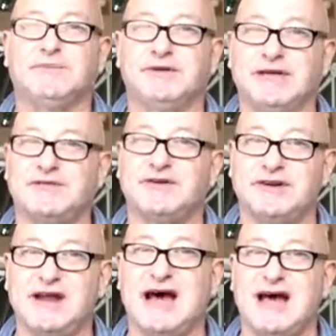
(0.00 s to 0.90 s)
Believe it
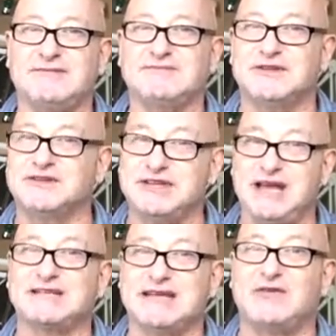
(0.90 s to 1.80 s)
or not, the
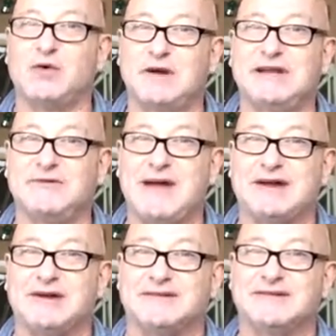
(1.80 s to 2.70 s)
Seahawks have a winning
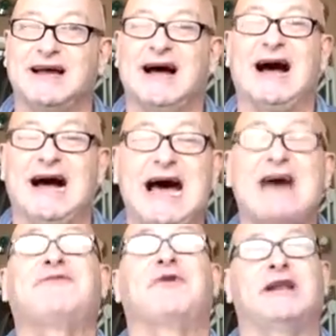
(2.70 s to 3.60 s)
record.
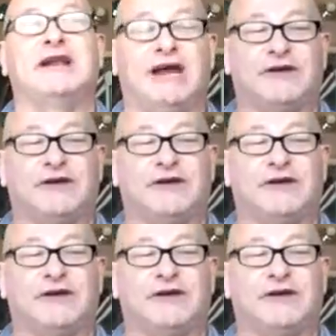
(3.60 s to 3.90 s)
Ha-ha, 49er